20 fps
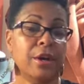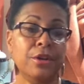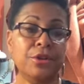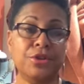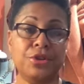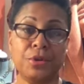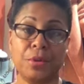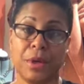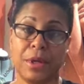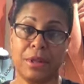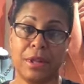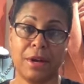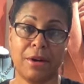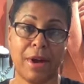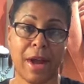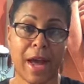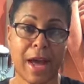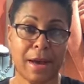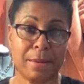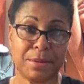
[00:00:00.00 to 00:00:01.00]
doing
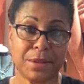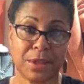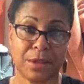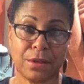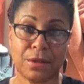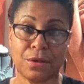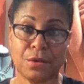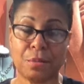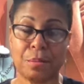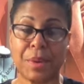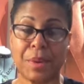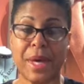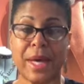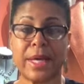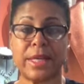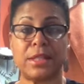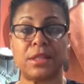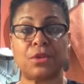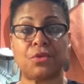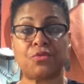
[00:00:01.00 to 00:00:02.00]
their absolute
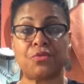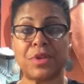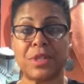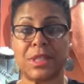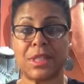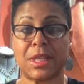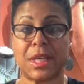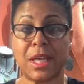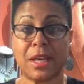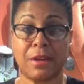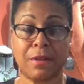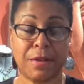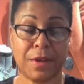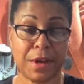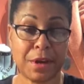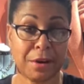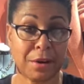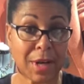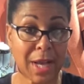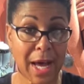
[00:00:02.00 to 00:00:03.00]
best, risking
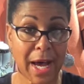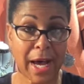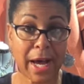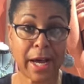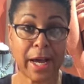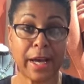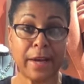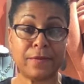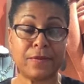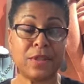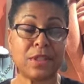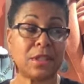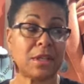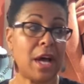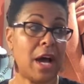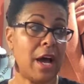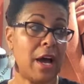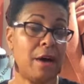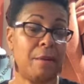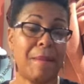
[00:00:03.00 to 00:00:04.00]
their
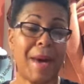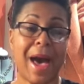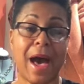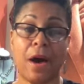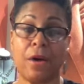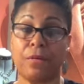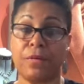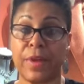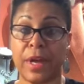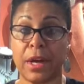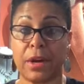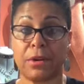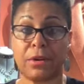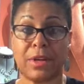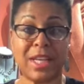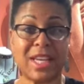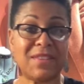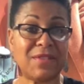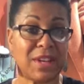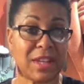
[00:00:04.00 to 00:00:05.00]
lives um, out there,
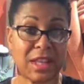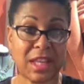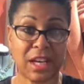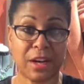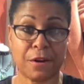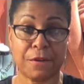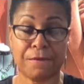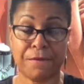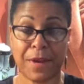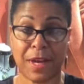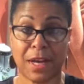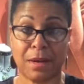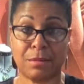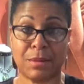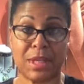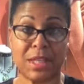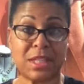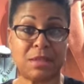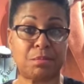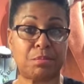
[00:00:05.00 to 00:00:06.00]
leaving their
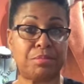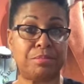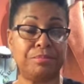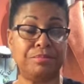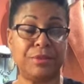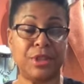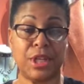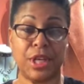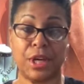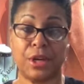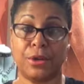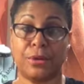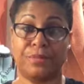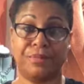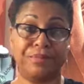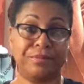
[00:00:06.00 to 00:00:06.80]
families, you know,